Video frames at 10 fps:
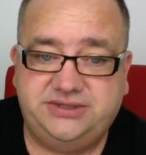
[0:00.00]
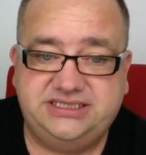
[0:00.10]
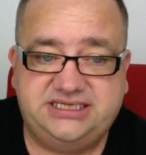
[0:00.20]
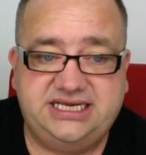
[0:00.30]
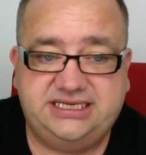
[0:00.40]

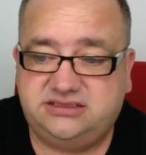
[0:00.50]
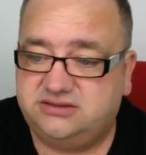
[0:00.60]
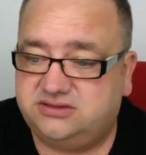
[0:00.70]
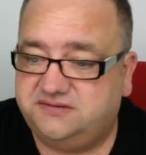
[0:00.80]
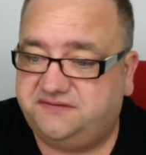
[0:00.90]
With dates and
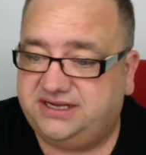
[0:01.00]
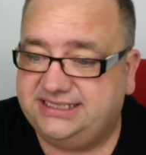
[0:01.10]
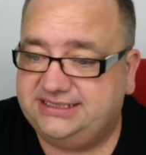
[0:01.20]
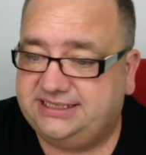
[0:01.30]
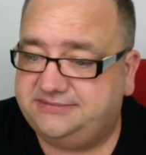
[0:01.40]
stuff
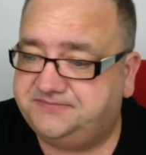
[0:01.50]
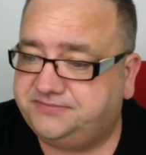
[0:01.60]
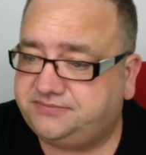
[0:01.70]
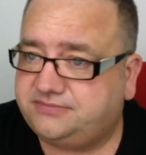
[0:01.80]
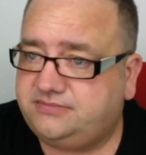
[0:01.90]
like that.
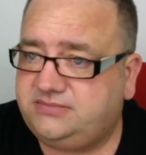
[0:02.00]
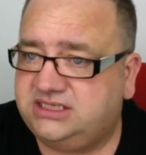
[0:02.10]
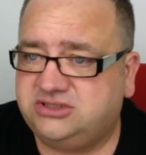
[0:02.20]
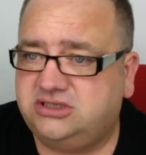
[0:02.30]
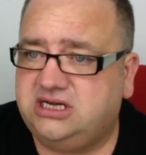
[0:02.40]

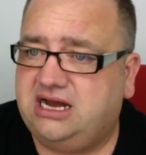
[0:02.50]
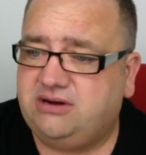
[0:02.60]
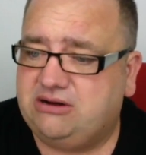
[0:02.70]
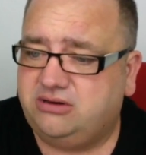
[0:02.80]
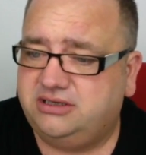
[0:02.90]
So now
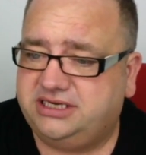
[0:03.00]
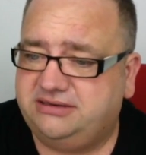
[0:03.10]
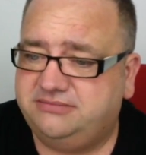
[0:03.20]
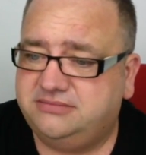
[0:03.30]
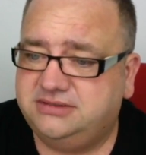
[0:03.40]
I want a game.